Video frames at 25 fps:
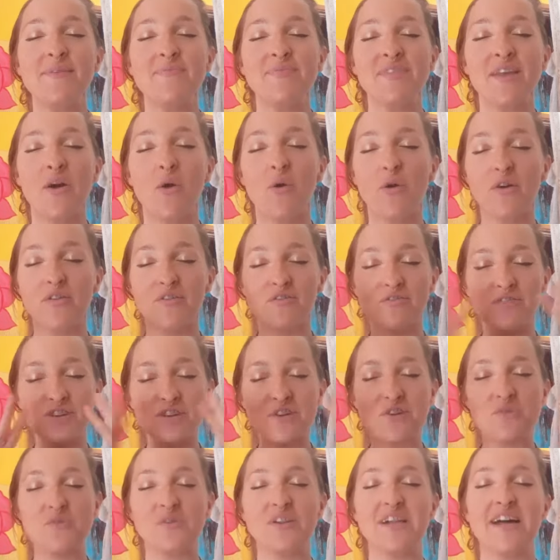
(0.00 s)
or
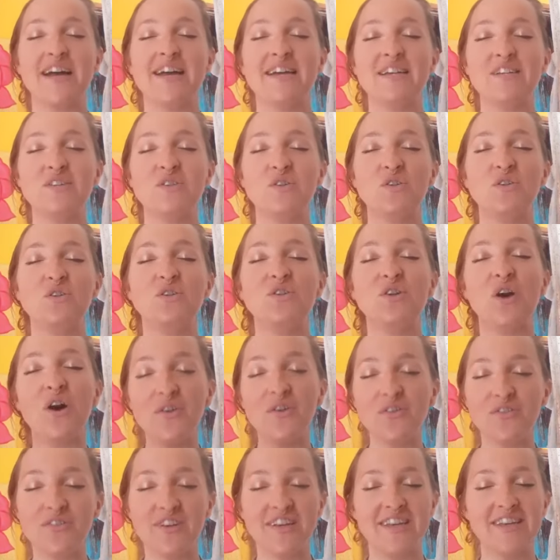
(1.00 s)
visualize
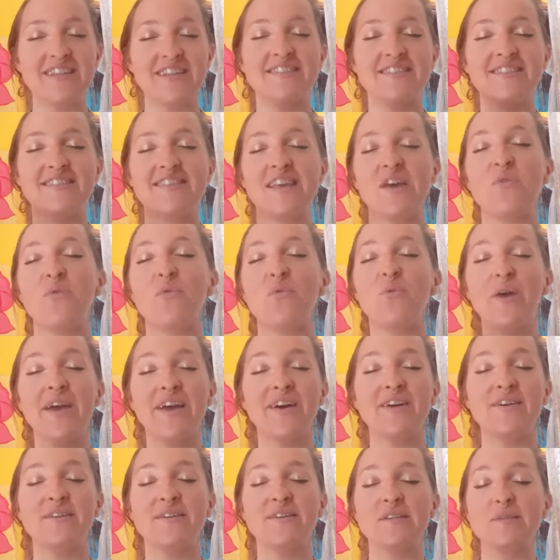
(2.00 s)
dolphins and
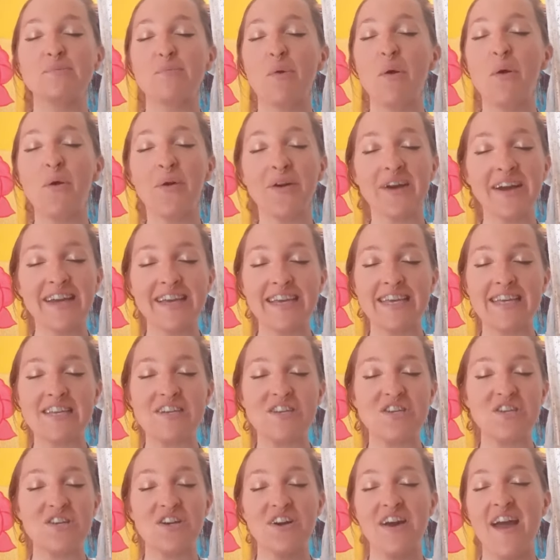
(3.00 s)
whales pouring
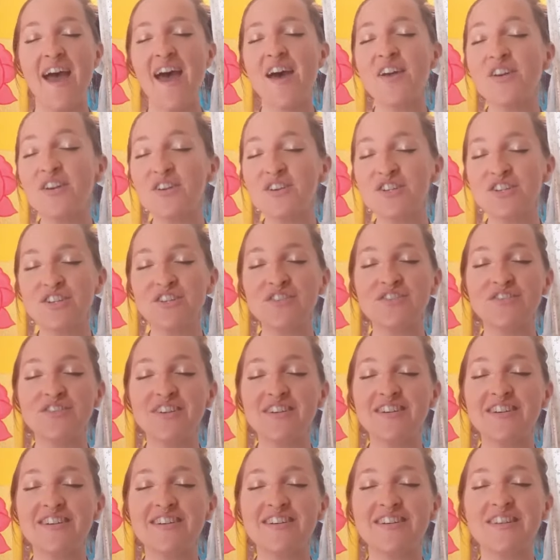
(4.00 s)
into your energy
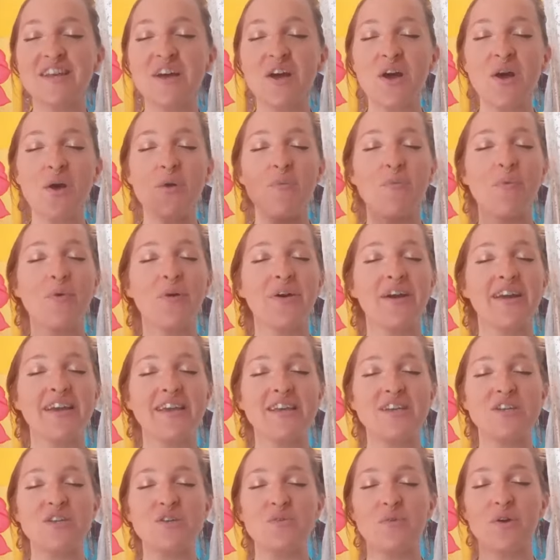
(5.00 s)
field, pouring
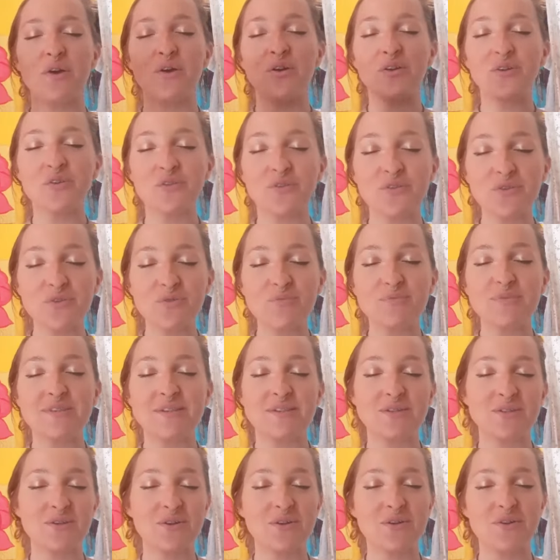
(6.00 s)
into our group,
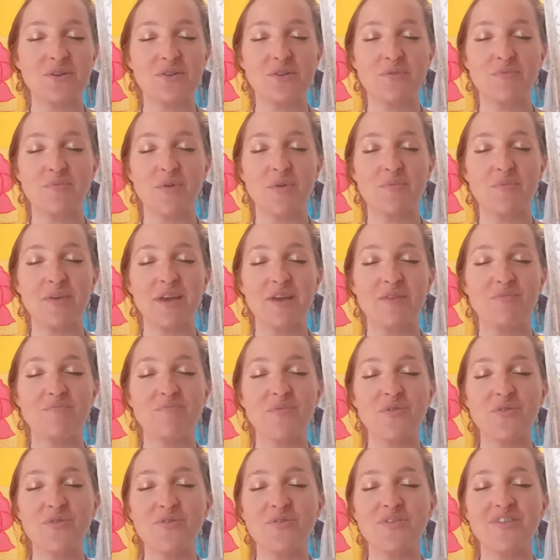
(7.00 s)
Sisterhood of the Mermaid
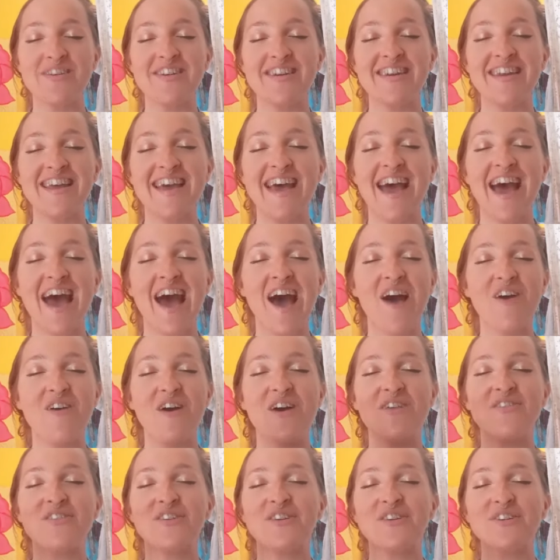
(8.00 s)
Moon,
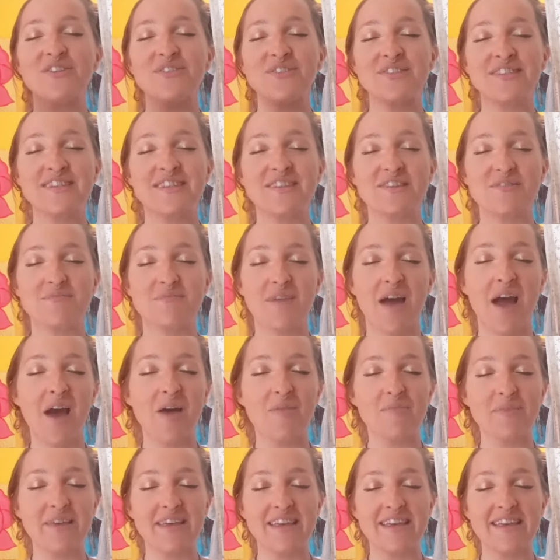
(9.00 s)
however you see them
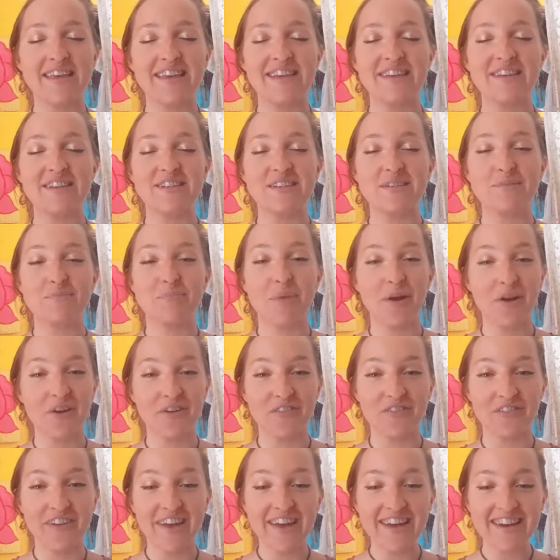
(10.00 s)
coming is
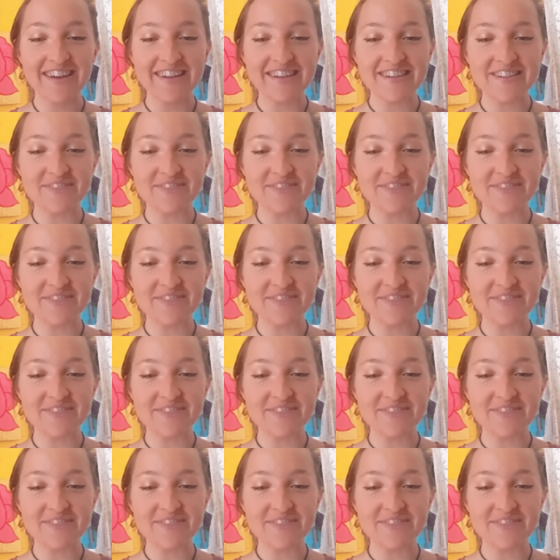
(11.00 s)
perfect.